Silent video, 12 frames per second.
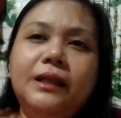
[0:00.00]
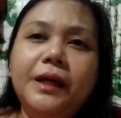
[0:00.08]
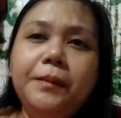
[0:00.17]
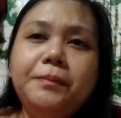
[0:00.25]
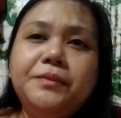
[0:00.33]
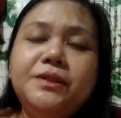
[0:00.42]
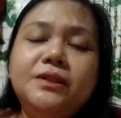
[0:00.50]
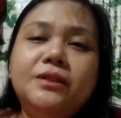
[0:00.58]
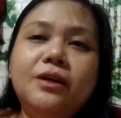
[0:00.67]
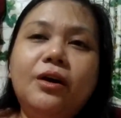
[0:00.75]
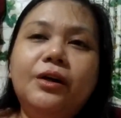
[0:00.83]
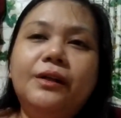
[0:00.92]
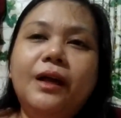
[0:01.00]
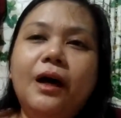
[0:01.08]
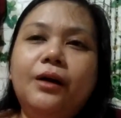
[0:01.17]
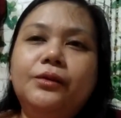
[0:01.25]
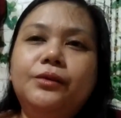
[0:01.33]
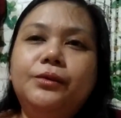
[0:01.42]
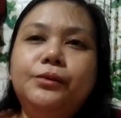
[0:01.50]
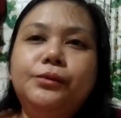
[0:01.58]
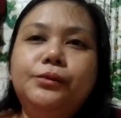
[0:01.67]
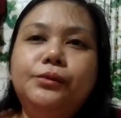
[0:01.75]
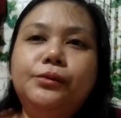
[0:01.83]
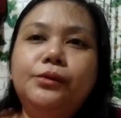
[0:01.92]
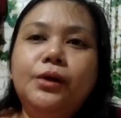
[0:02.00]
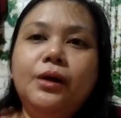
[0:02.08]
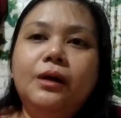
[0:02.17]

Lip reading: tips on how to